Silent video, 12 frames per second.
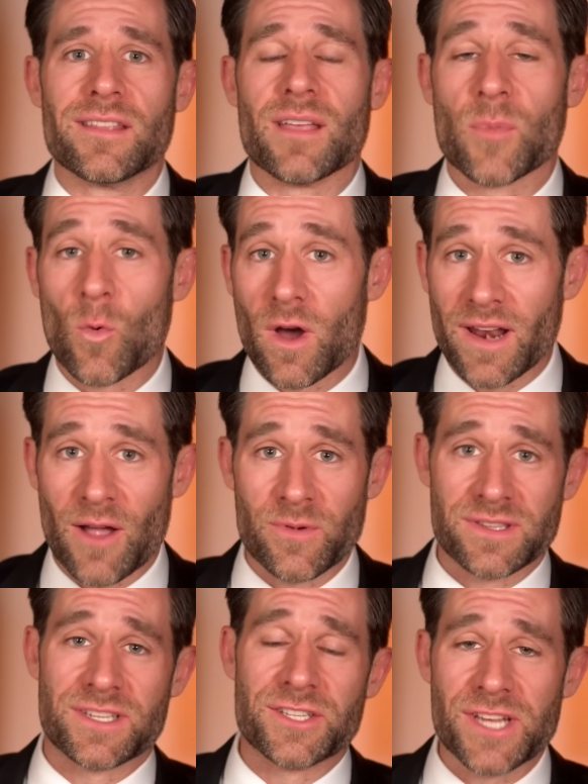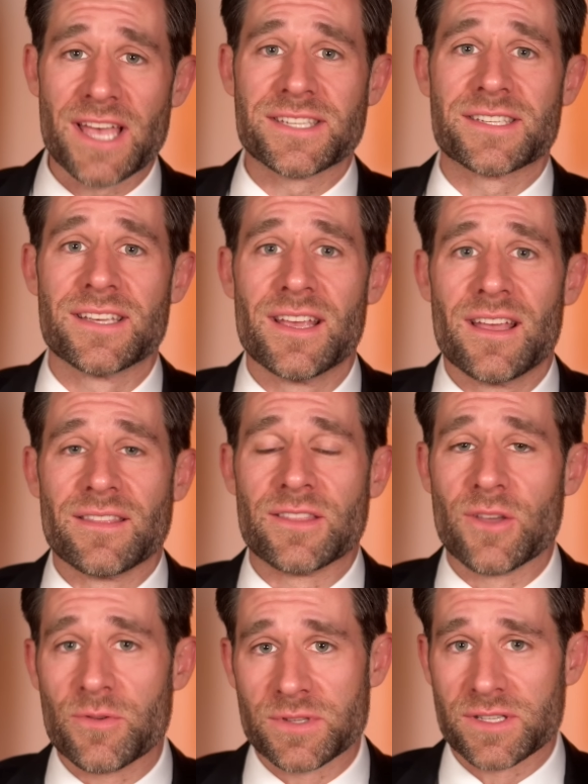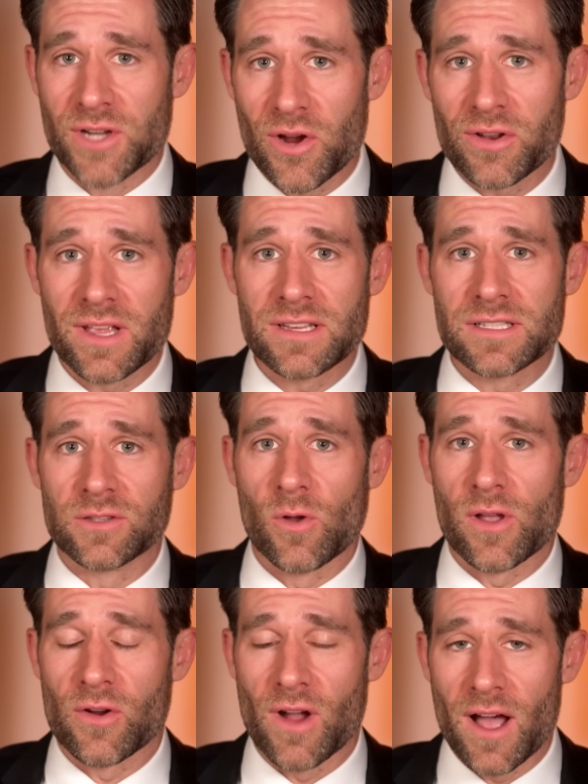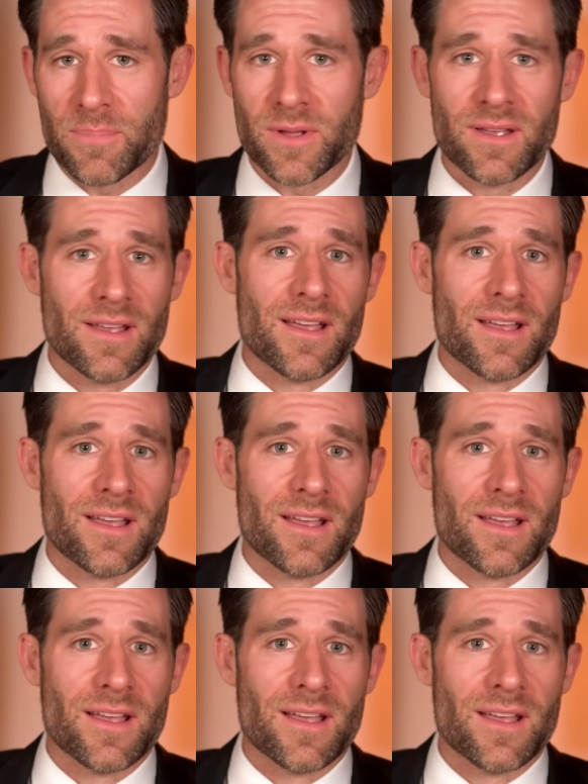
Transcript: Number one, I would suggest that those attorneys lawyer up.